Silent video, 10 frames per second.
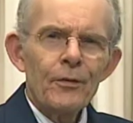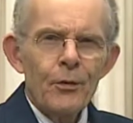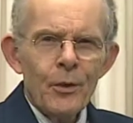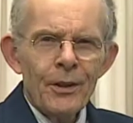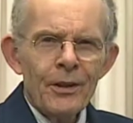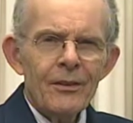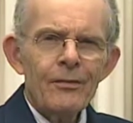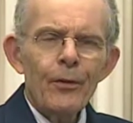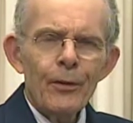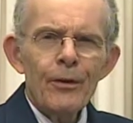joining us
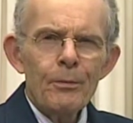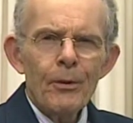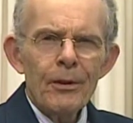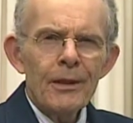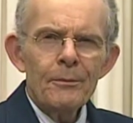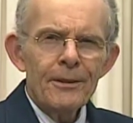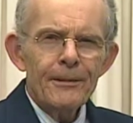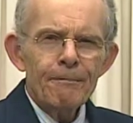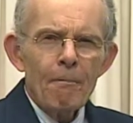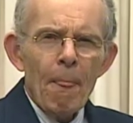for Greensboro
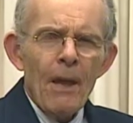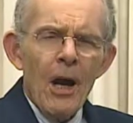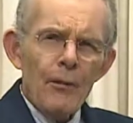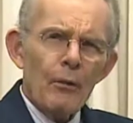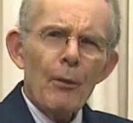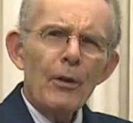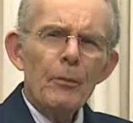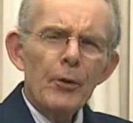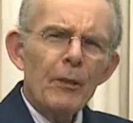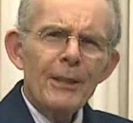Glimpses. On this
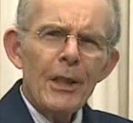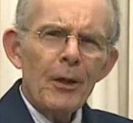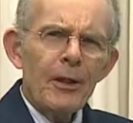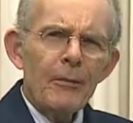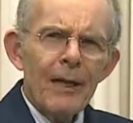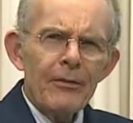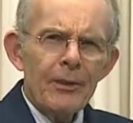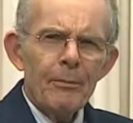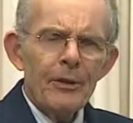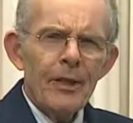program, we're going to be talking about
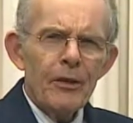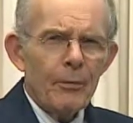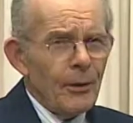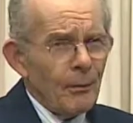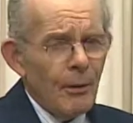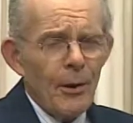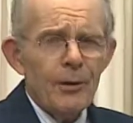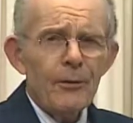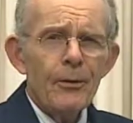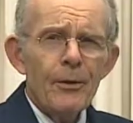something that's been a
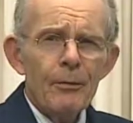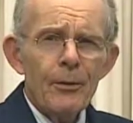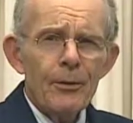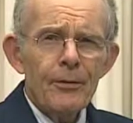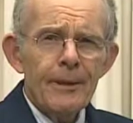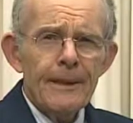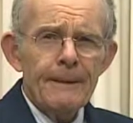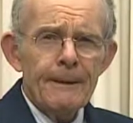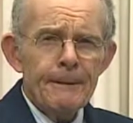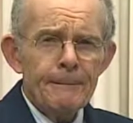part of the Greensboro
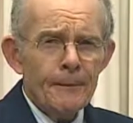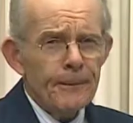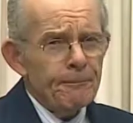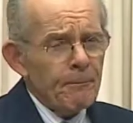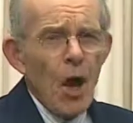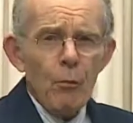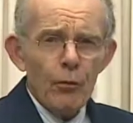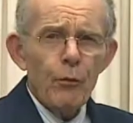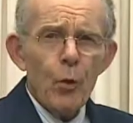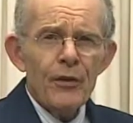scene for
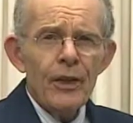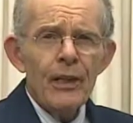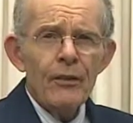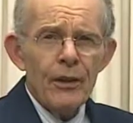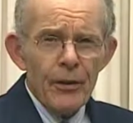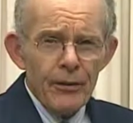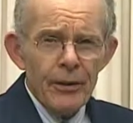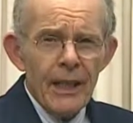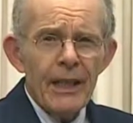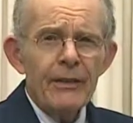almost 14 years
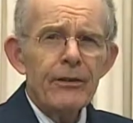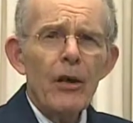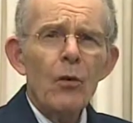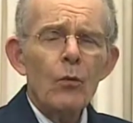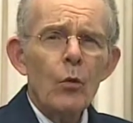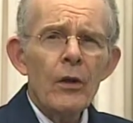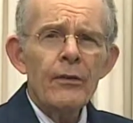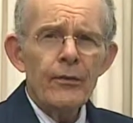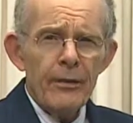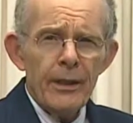now. It's called
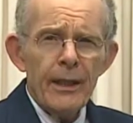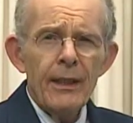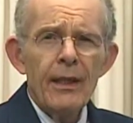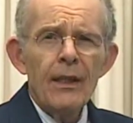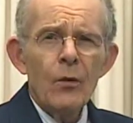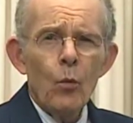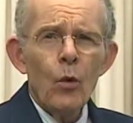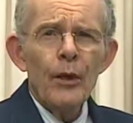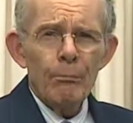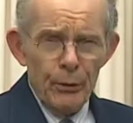One City,
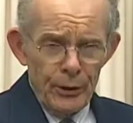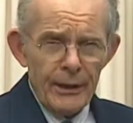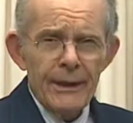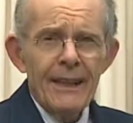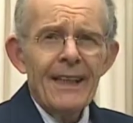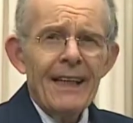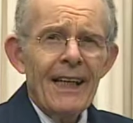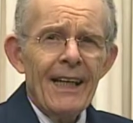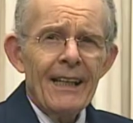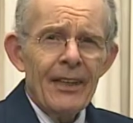One Book.
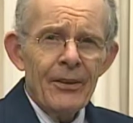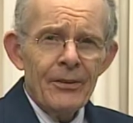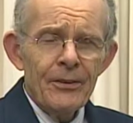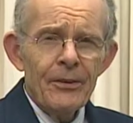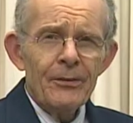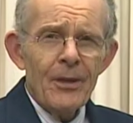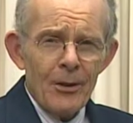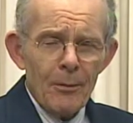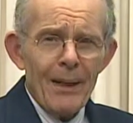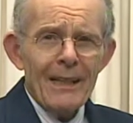And here to
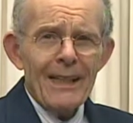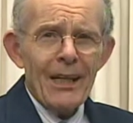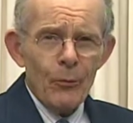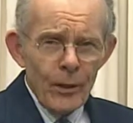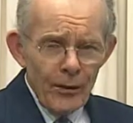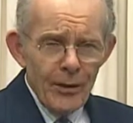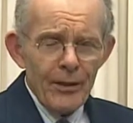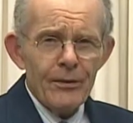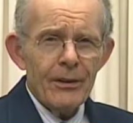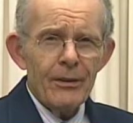talk about that with
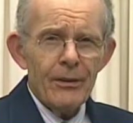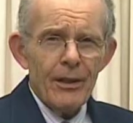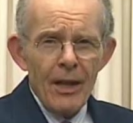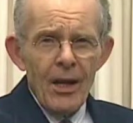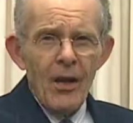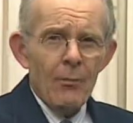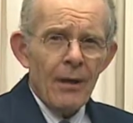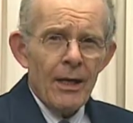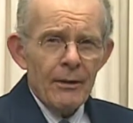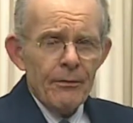us is, on
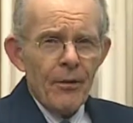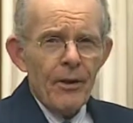my far